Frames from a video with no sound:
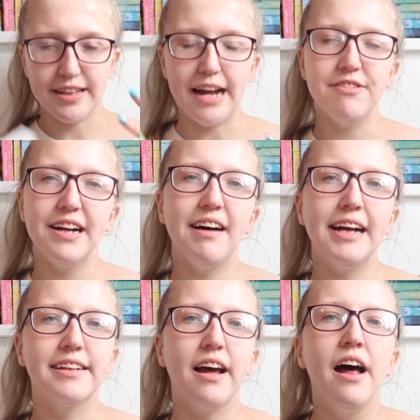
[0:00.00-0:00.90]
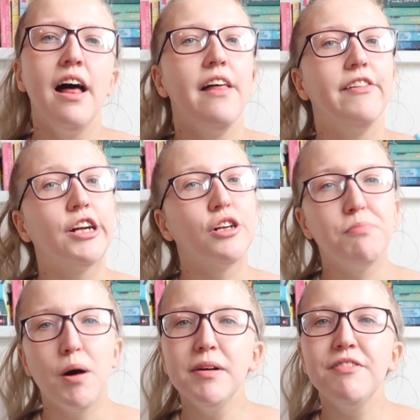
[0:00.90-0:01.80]
they realise that they should
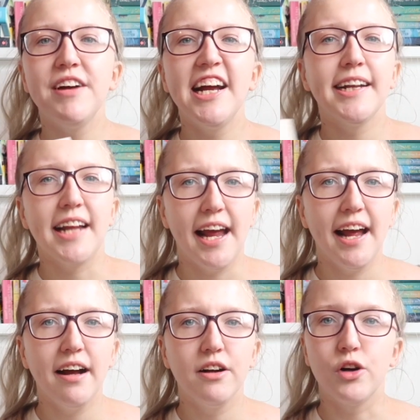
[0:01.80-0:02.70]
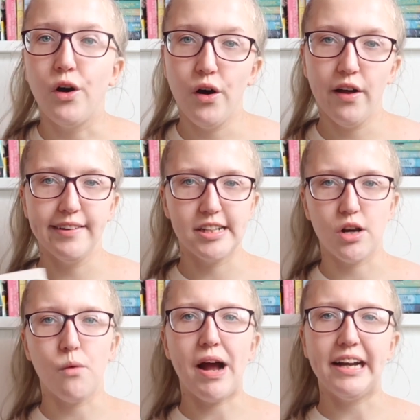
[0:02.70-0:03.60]
probably fake date and go on this
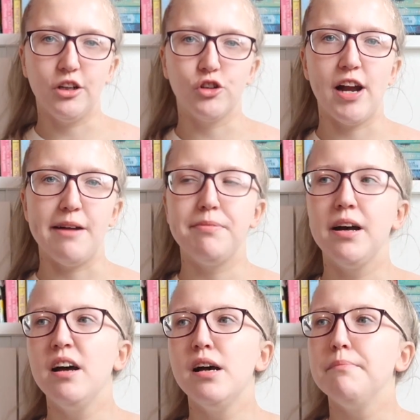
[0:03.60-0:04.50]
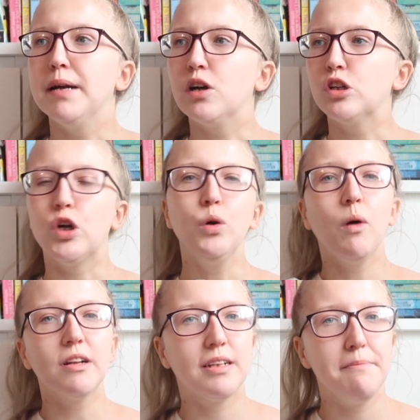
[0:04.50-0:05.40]
Hawaiian trip, because who
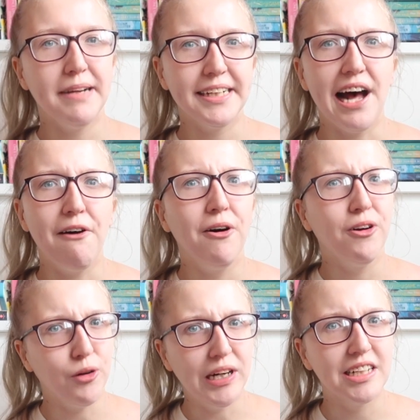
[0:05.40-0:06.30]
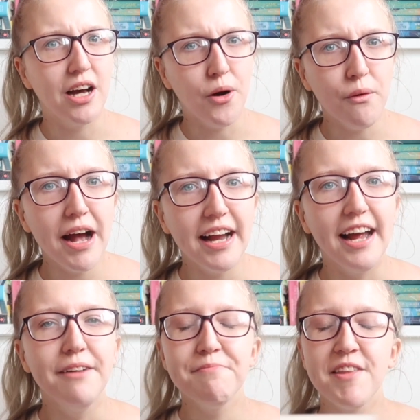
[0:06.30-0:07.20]
wants to miss out on going to Hawaii?
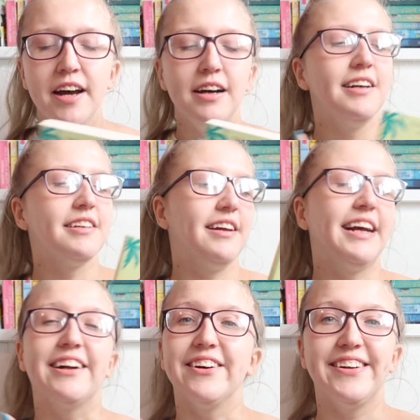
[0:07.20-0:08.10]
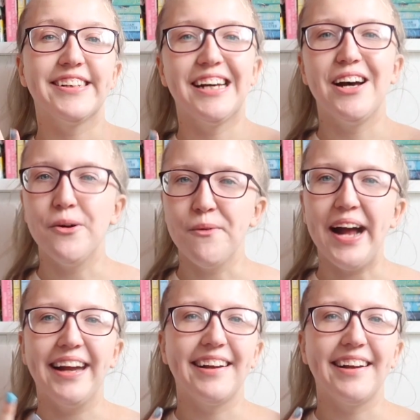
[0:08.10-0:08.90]
So they go to Hawaii